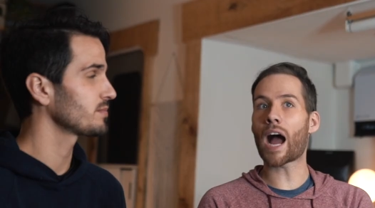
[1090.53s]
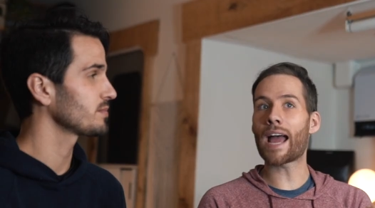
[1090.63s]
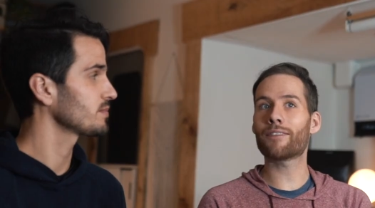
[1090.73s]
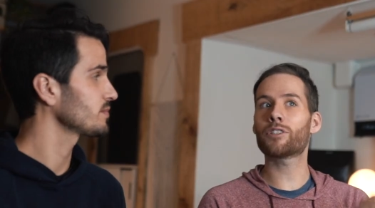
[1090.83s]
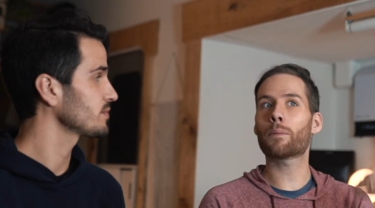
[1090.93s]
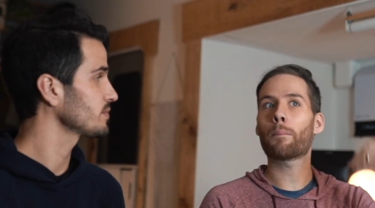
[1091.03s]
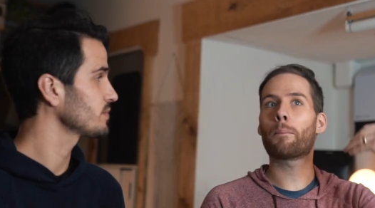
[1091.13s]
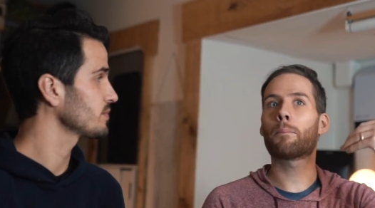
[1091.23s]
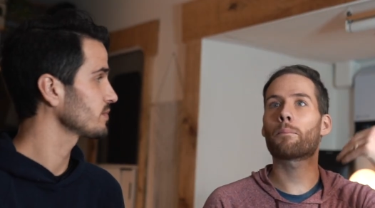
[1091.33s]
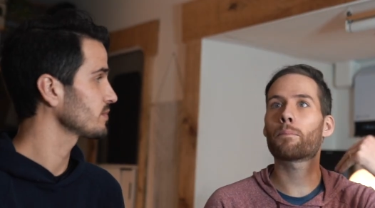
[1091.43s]
Speaker 1: I have to
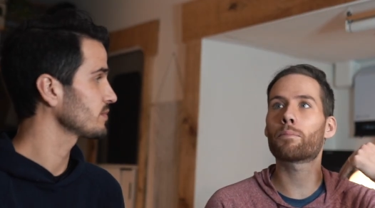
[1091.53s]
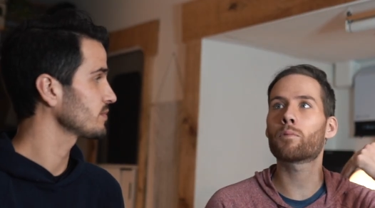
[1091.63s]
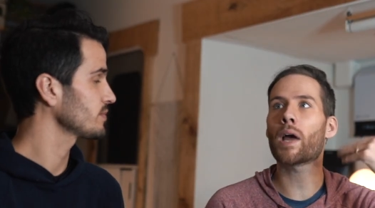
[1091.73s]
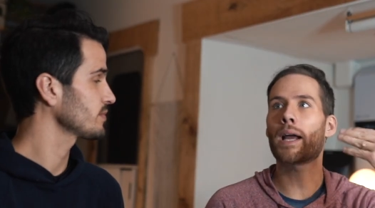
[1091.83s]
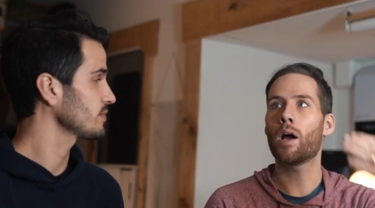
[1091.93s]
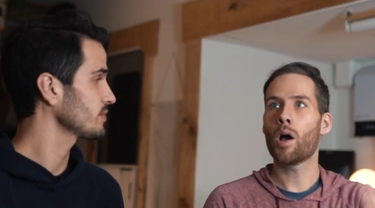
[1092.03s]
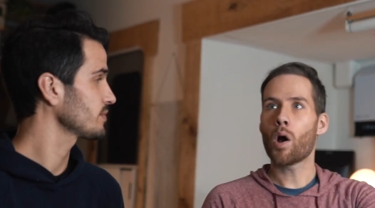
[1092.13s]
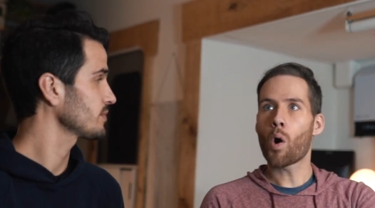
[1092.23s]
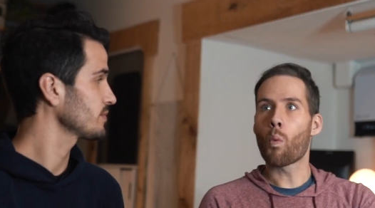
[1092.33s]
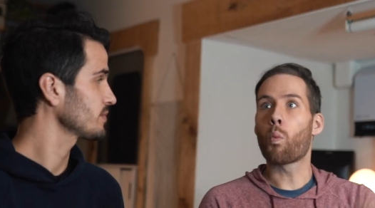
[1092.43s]
like,
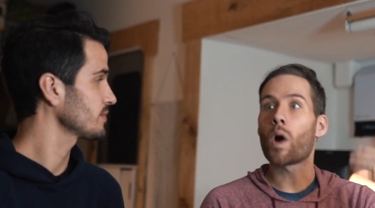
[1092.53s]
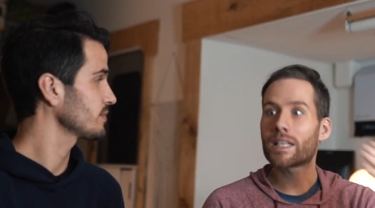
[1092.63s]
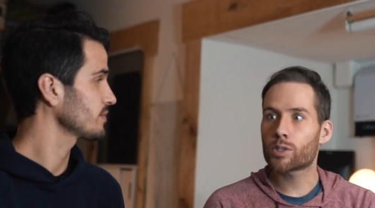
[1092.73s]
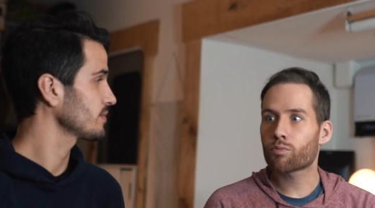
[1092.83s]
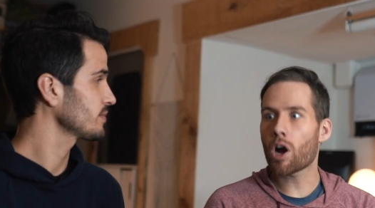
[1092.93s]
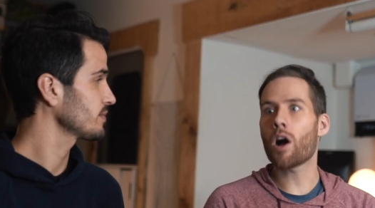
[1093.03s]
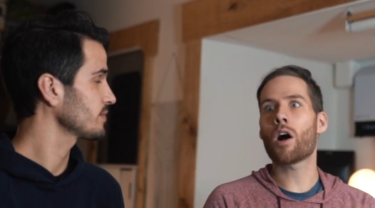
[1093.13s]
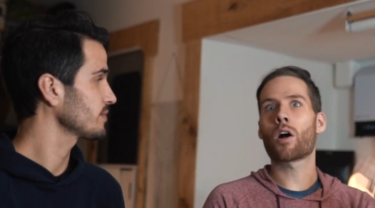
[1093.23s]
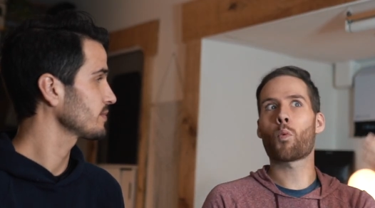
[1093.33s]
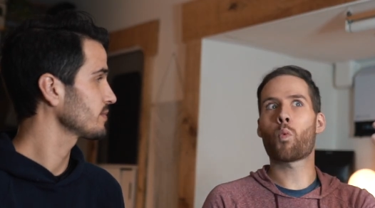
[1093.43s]
what's
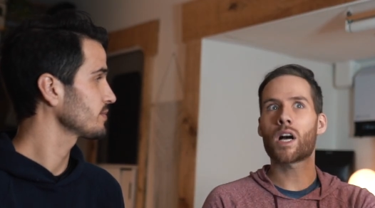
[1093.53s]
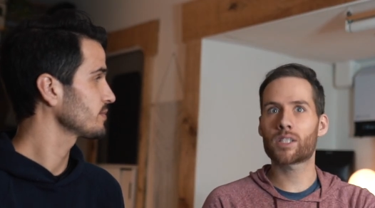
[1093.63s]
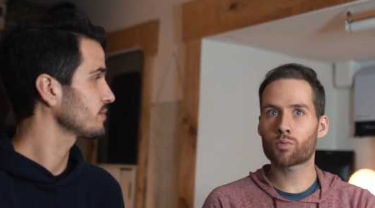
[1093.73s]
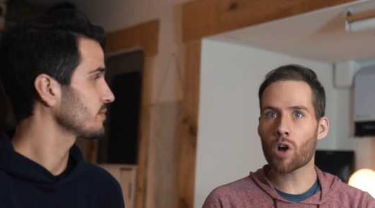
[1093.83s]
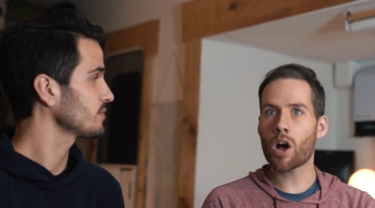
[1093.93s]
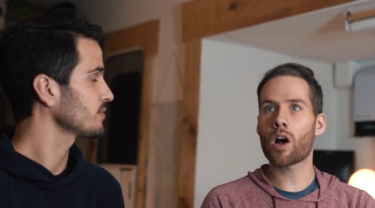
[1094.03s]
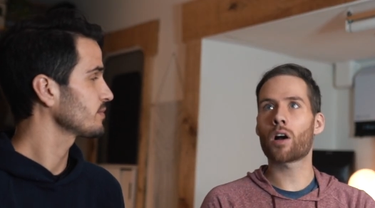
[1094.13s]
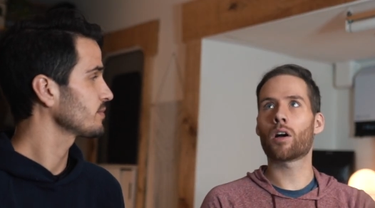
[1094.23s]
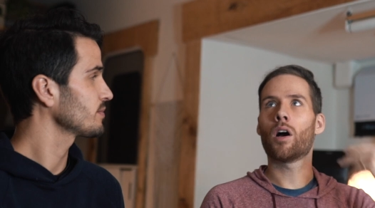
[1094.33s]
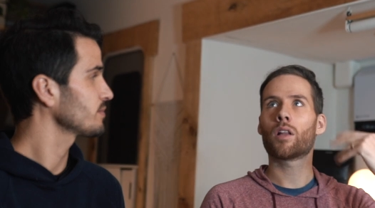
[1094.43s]
wrong,
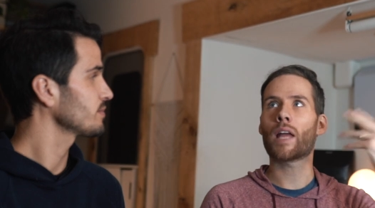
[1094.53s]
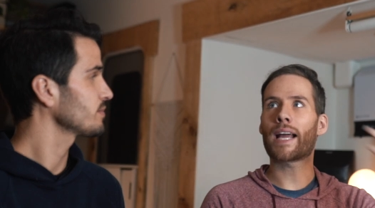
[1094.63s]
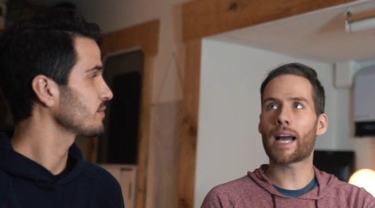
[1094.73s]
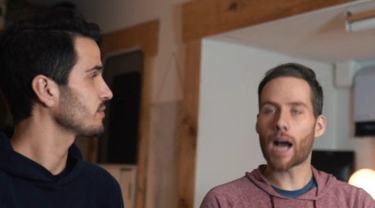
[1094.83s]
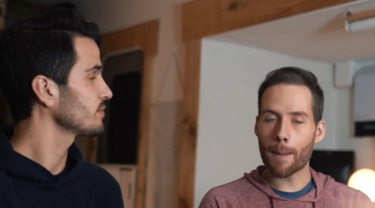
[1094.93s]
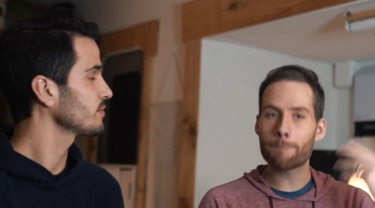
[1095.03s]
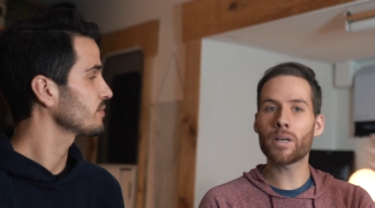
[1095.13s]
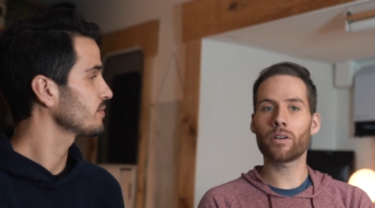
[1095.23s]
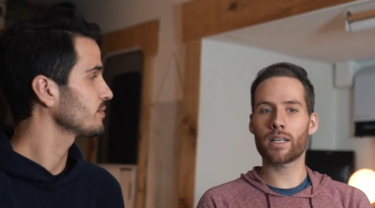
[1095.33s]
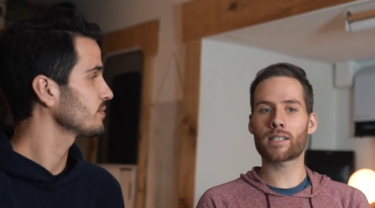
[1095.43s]
like a
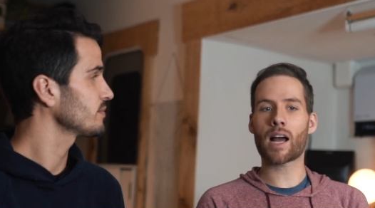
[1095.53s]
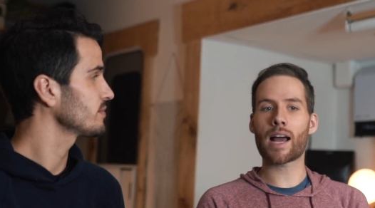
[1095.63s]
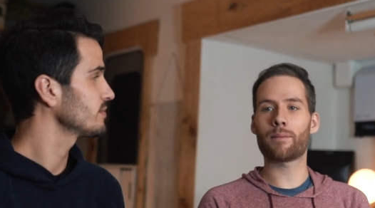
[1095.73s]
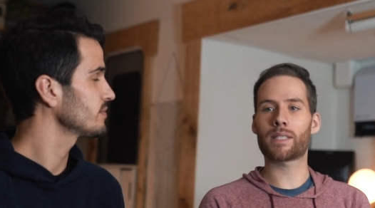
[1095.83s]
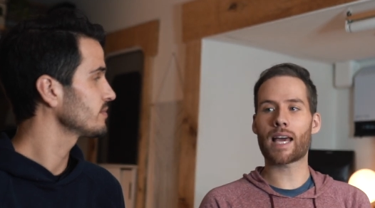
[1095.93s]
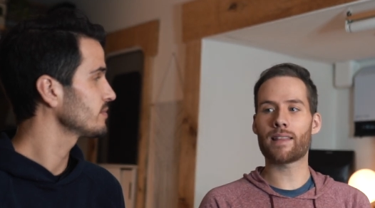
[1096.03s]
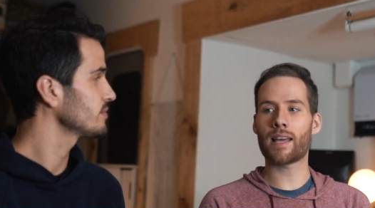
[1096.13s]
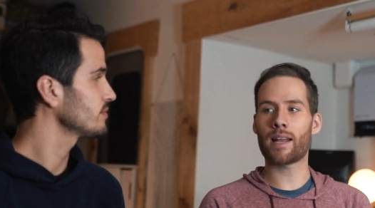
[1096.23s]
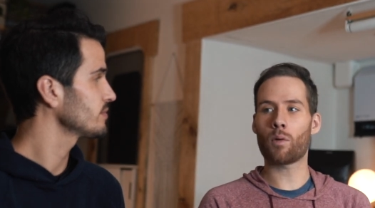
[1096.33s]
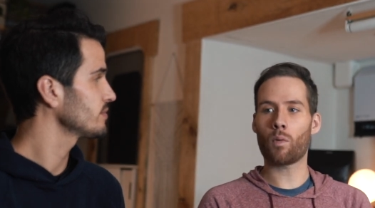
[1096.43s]
million times, and
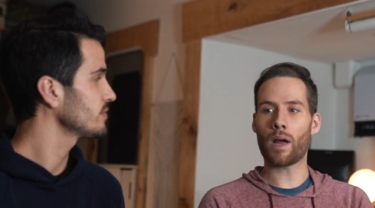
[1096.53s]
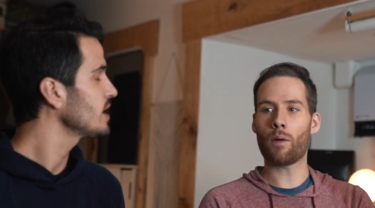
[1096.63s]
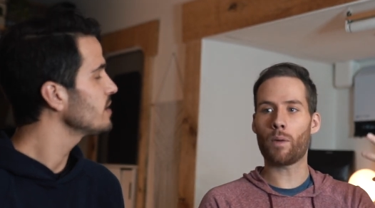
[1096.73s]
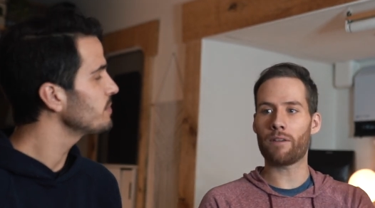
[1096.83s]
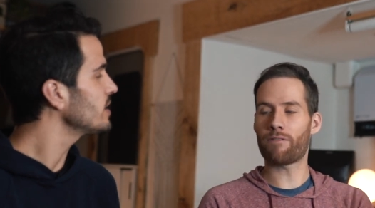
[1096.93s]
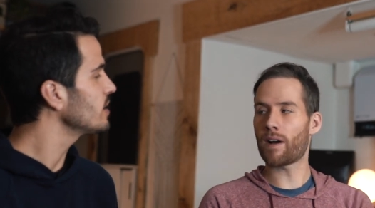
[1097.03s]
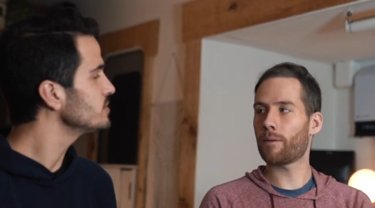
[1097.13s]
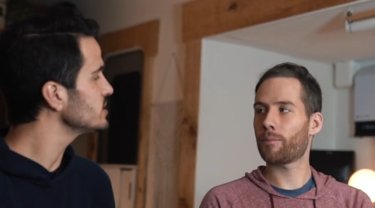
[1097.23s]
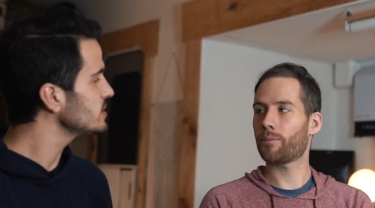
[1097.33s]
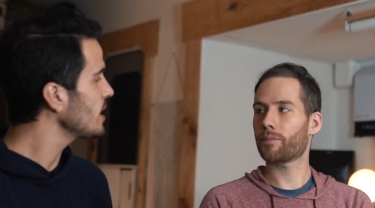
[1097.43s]
then we... But
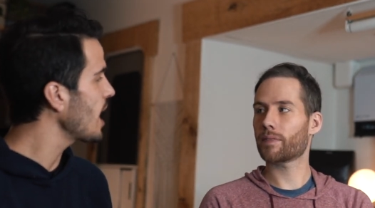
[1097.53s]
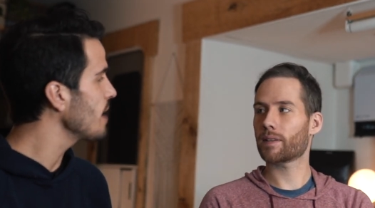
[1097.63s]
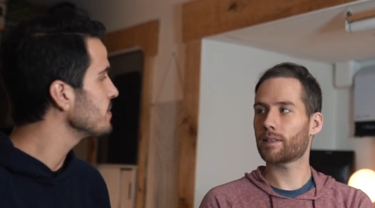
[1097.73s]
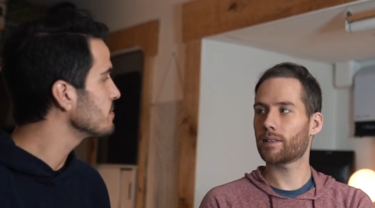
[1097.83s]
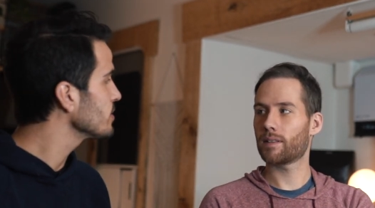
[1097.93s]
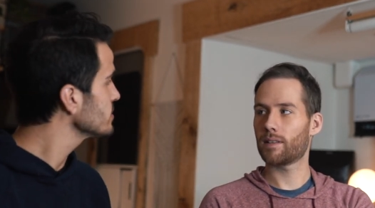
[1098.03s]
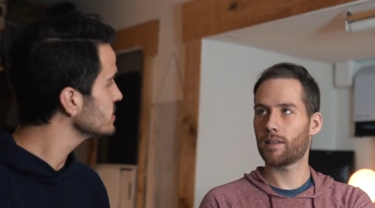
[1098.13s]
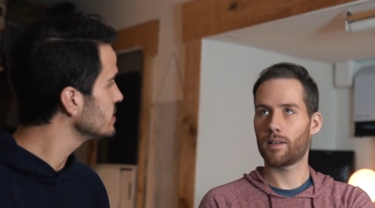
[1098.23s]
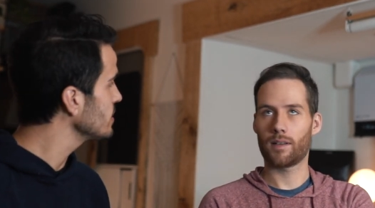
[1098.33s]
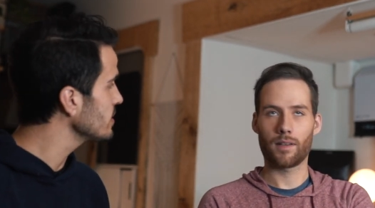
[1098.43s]
I'm just a happy
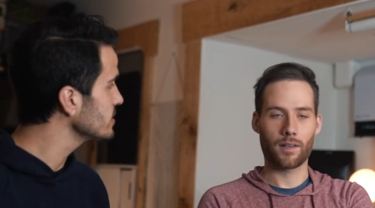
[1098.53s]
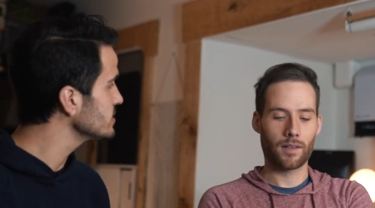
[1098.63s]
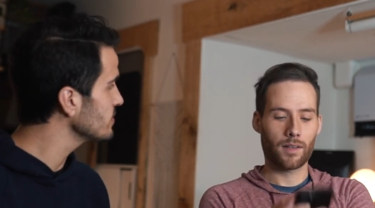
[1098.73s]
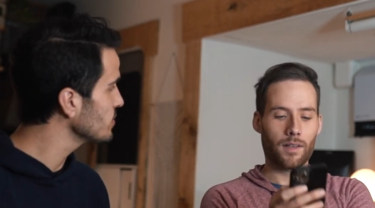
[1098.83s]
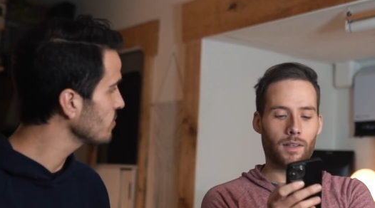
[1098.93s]
person, nothing's ever